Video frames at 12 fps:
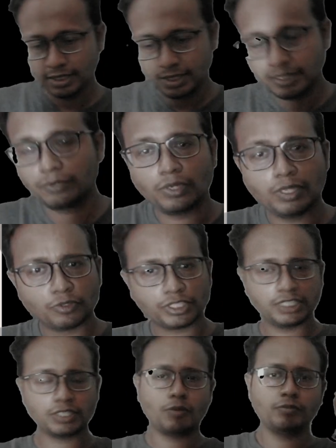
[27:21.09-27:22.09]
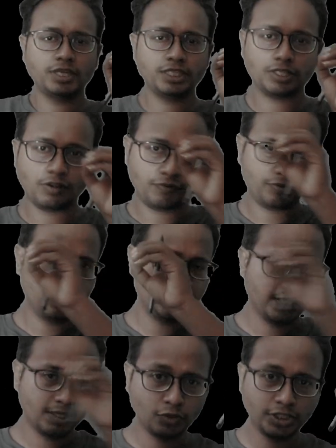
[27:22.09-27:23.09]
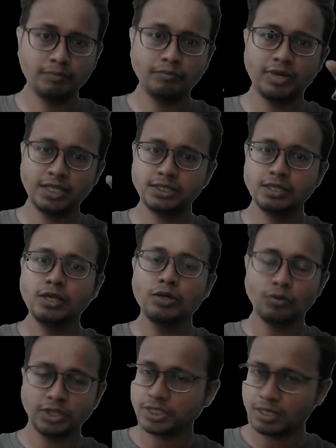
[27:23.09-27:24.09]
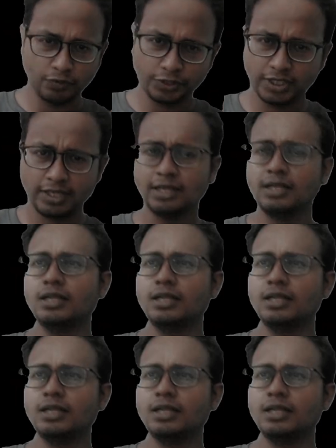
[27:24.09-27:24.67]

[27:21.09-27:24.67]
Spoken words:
That rolling motion is a combination of linear motion plus rotational motion.